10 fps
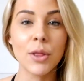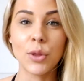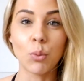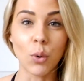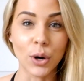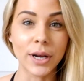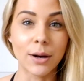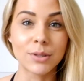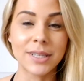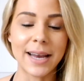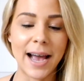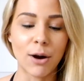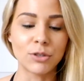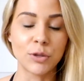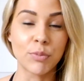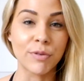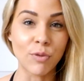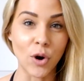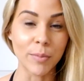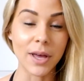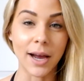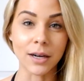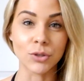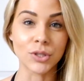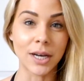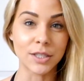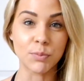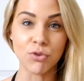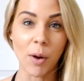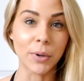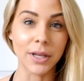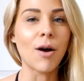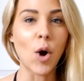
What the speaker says: the workouts and how to perform the exercises properly.